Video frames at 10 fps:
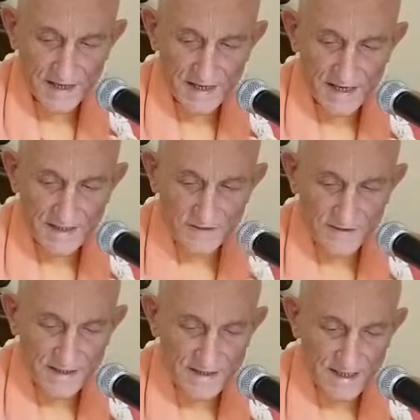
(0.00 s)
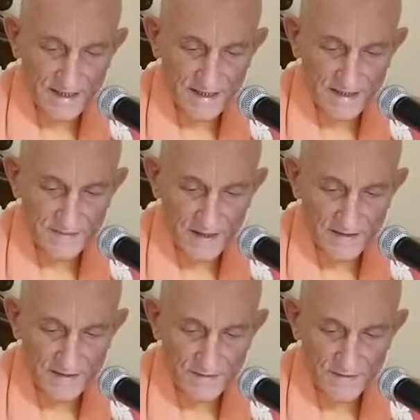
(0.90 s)
He has already taken his
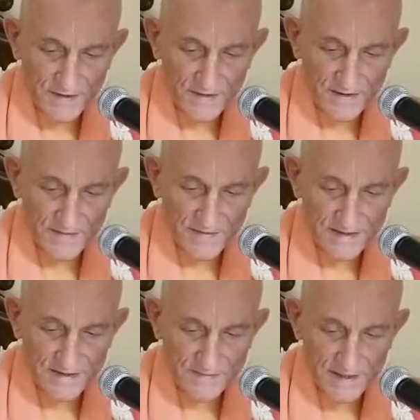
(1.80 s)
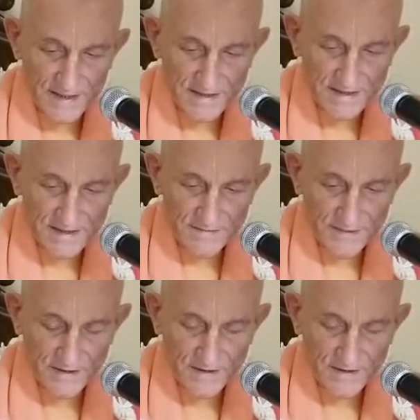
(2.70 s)
bath in all the holy rivers and places of